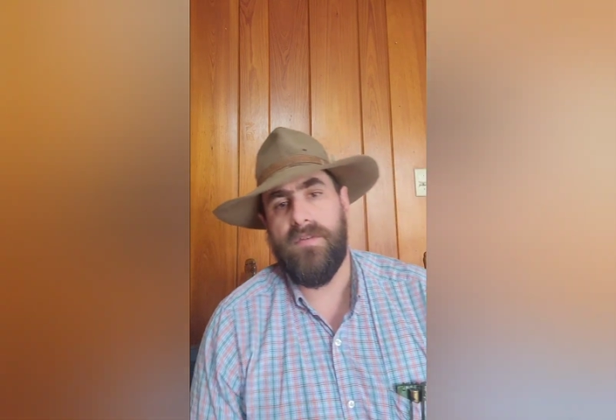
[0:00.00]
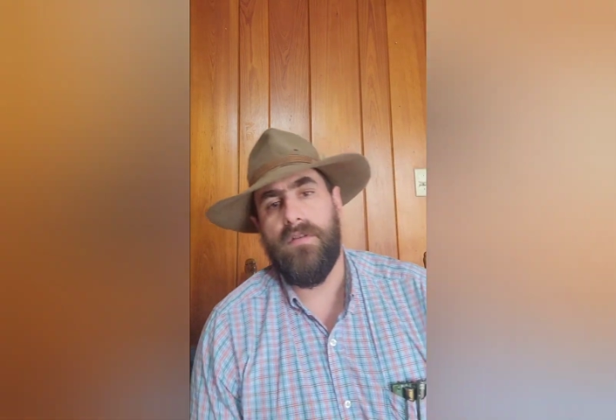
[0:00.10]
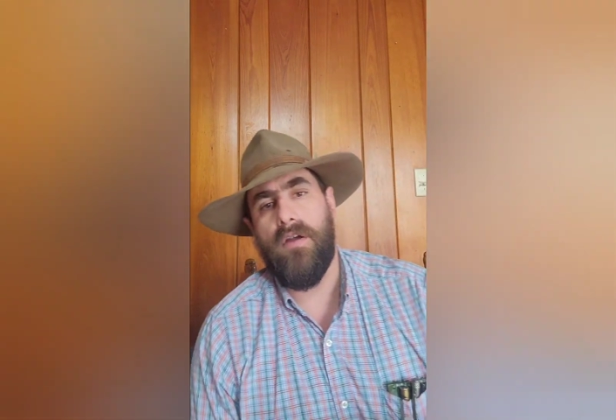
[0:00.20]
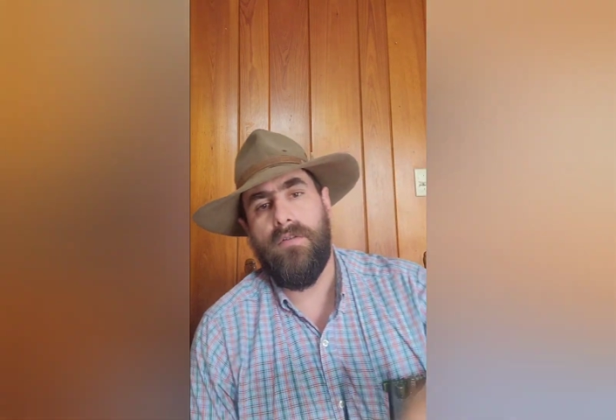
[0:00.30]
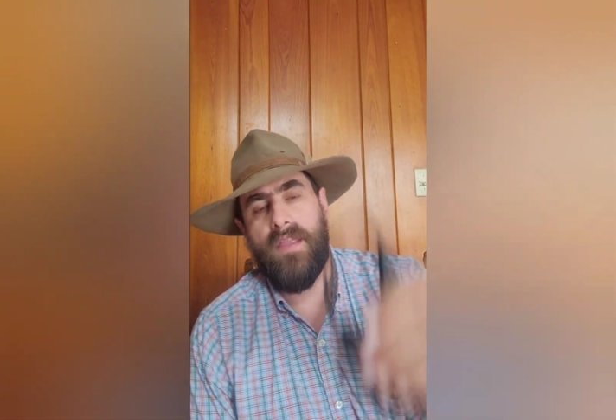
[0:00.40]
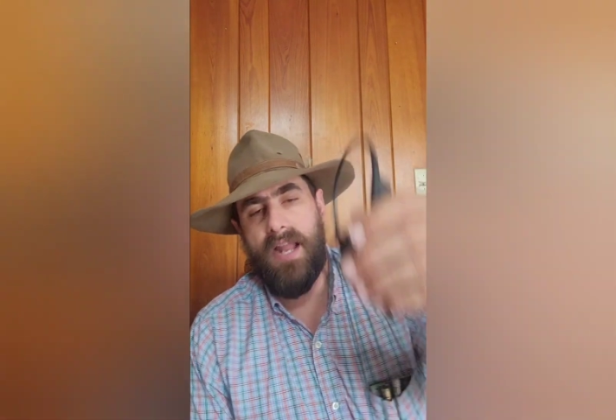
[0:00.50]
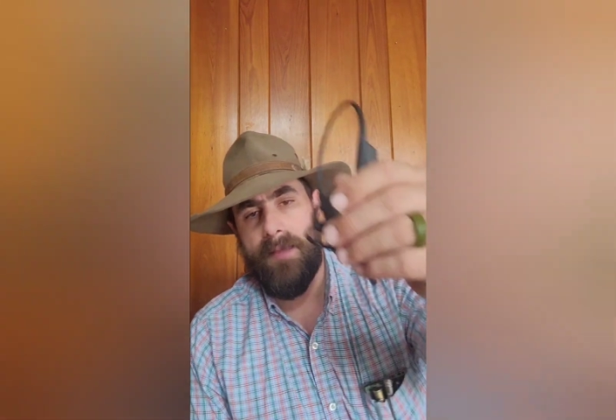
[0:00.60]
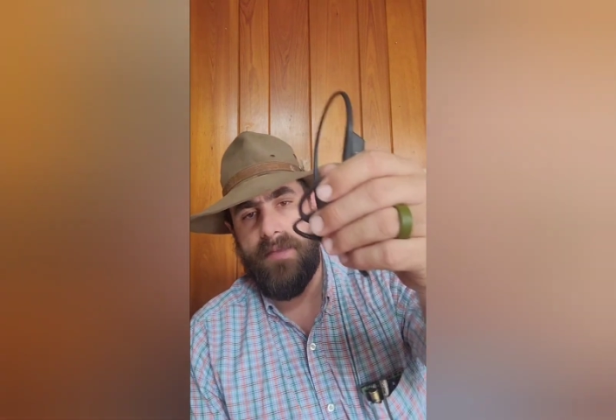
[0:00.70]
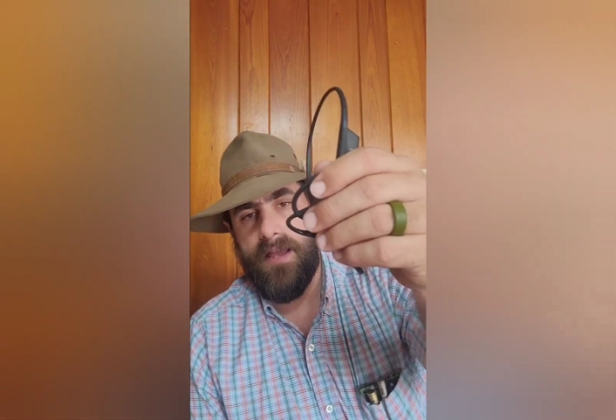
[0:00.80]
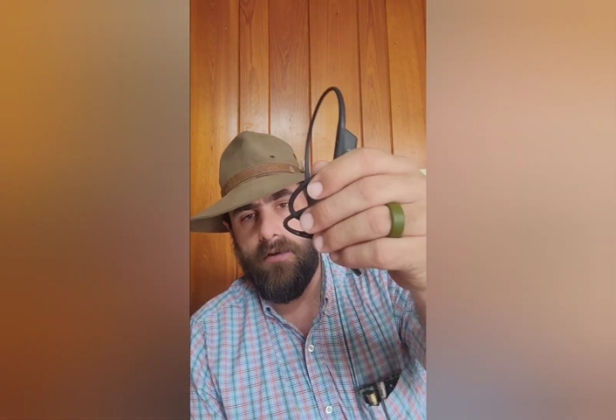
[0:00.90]
you know that
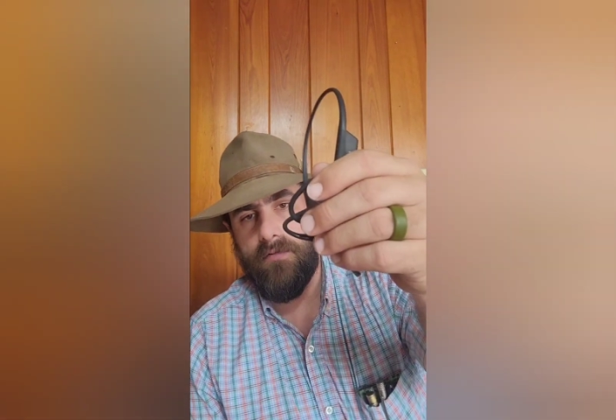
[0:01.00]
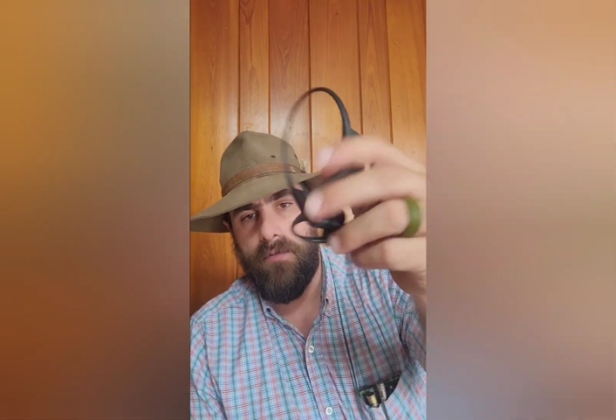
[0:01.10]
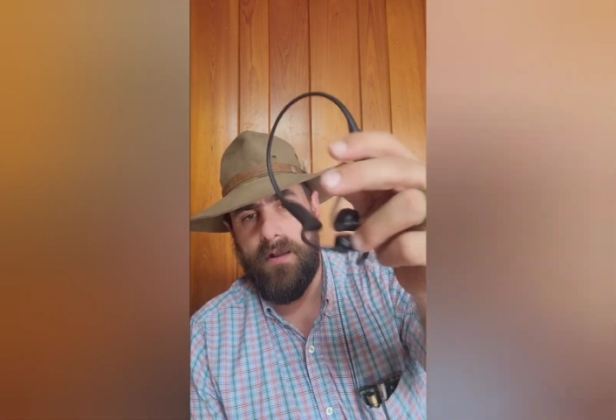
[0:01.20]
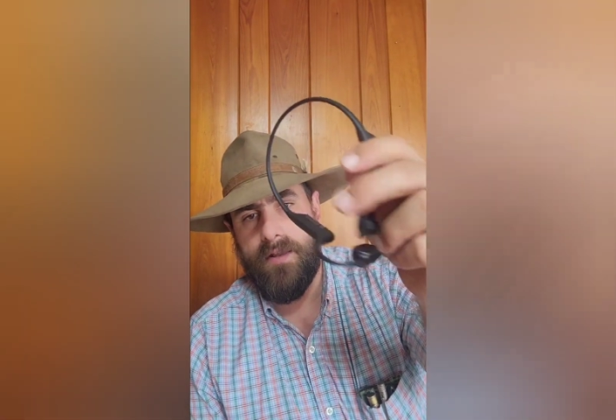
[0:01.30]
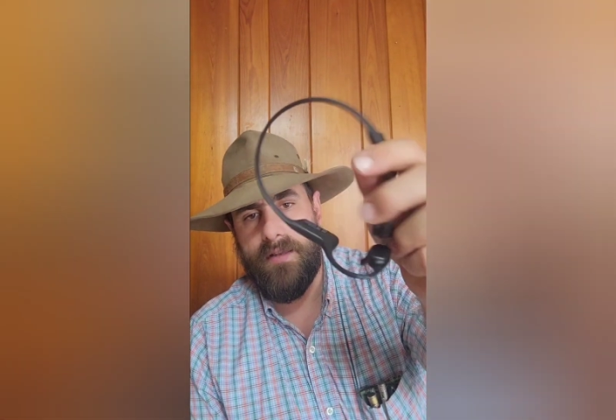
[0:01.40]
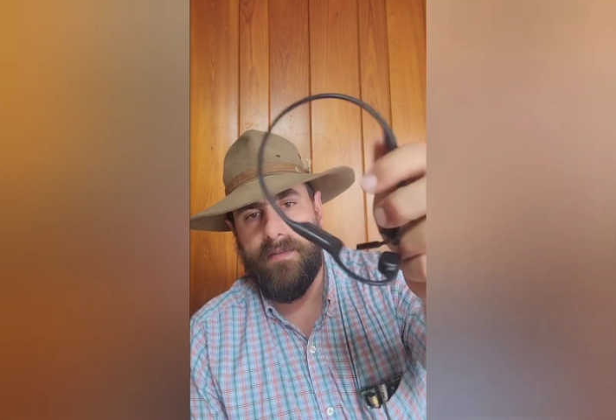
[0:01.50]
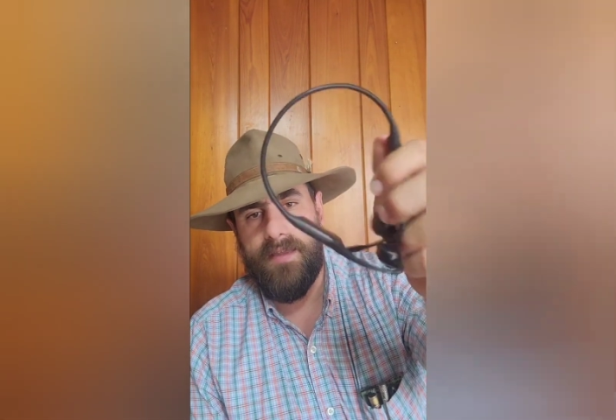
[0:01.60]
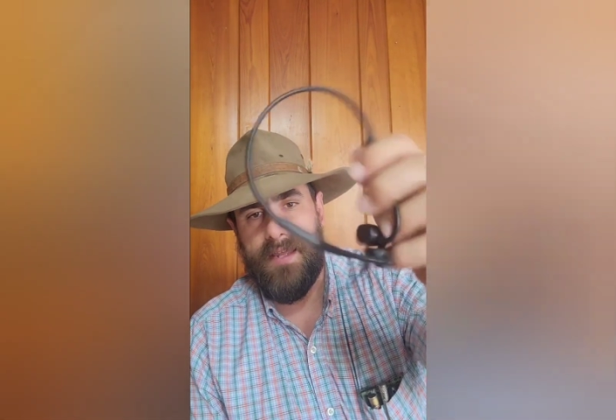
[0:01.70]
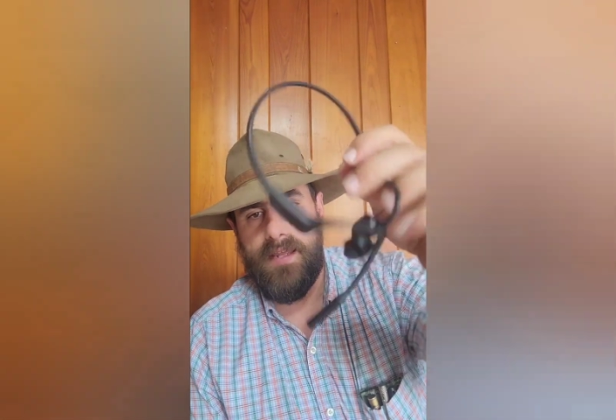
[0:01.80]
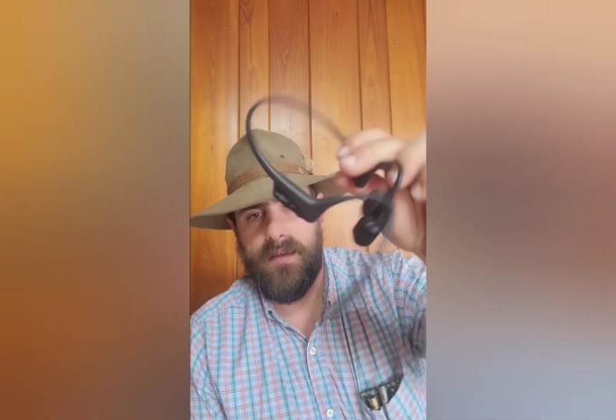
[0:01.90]
I'm now wearing
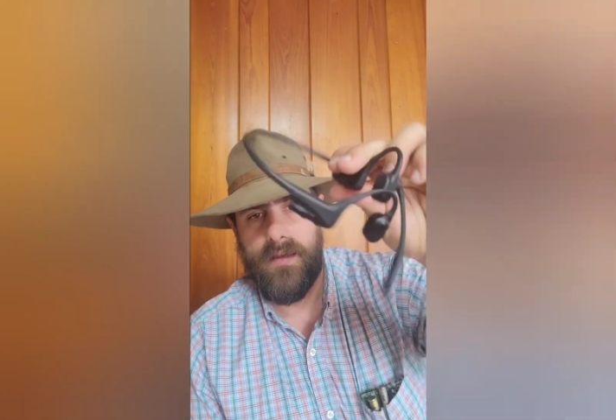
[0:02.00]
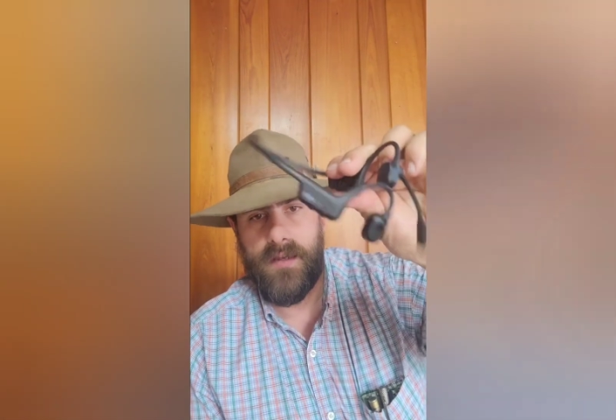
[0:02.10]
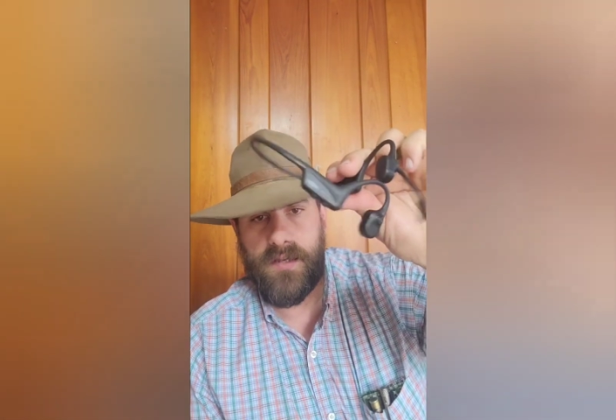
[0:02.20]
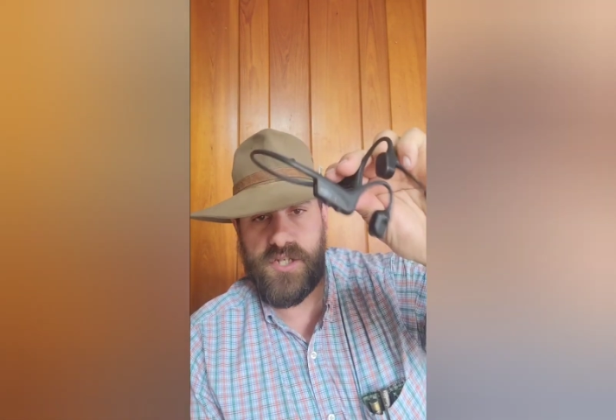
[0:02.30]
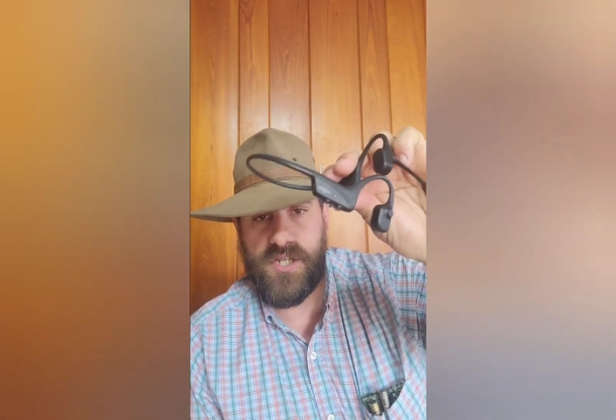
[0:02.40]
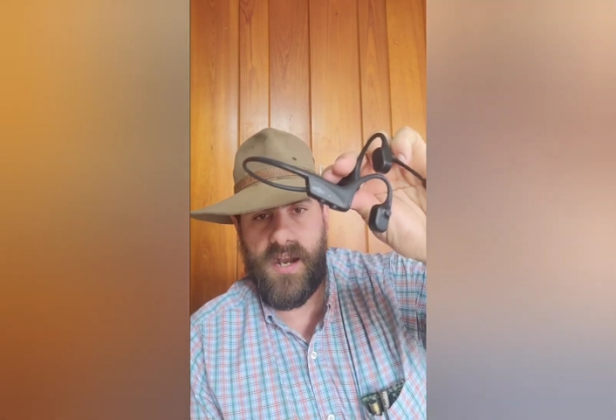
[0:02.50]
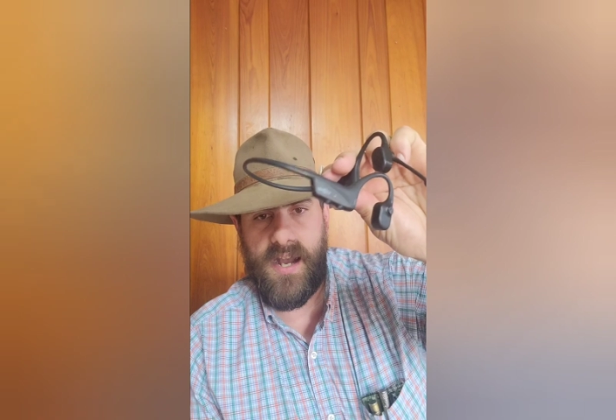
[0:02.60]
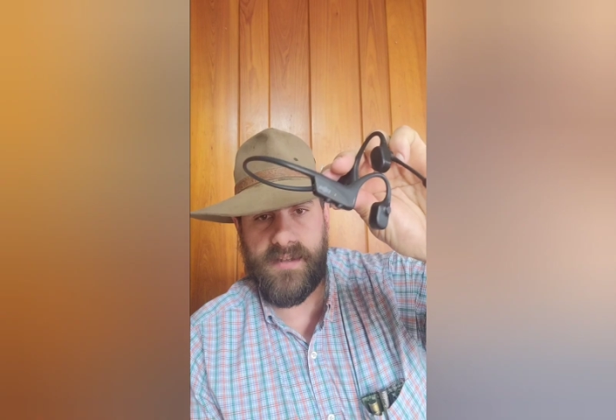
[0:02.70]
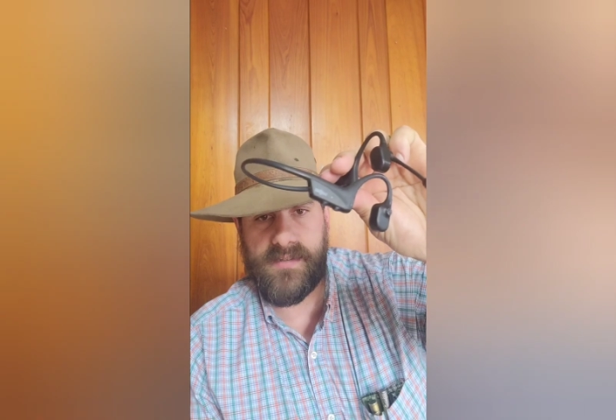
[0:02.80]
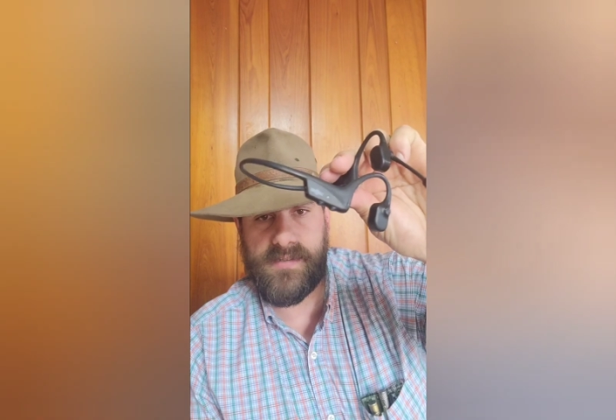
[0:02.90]
the
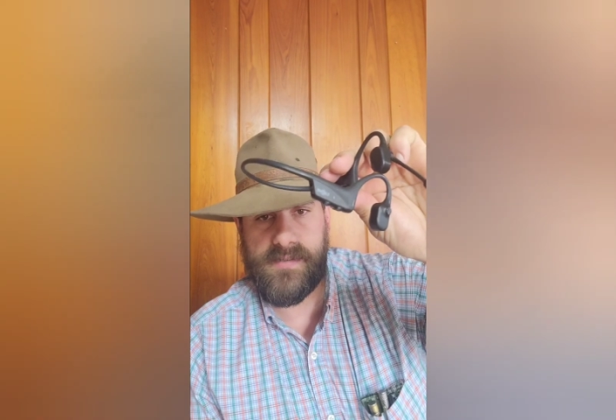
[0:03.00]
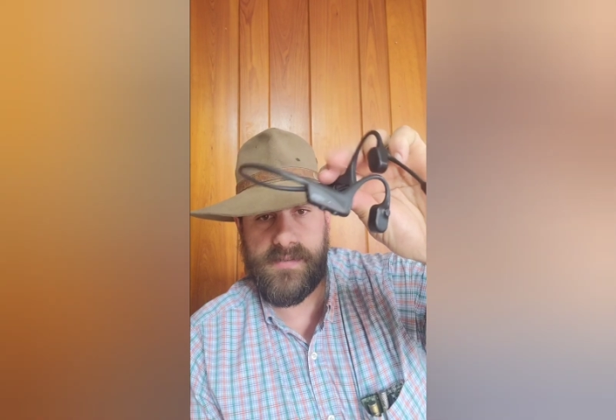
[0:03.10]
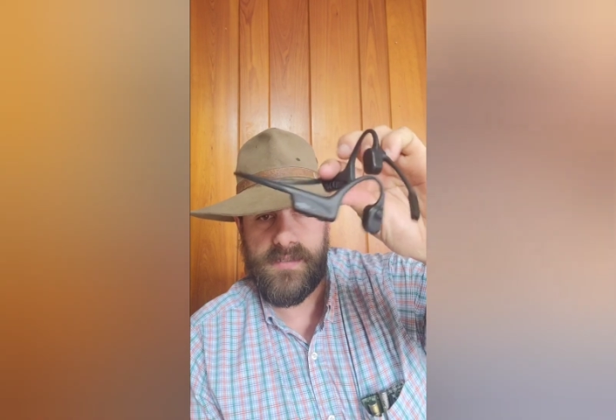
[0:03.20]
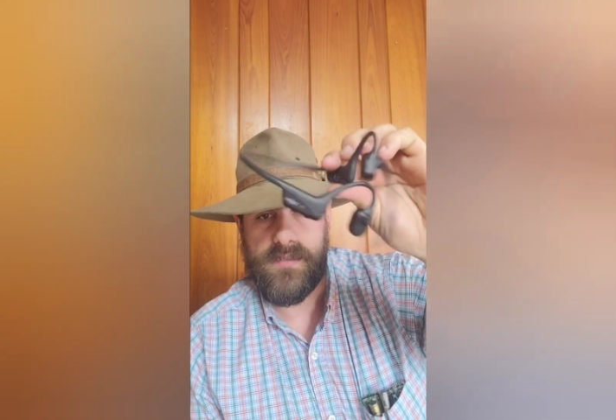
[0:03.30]
Shokz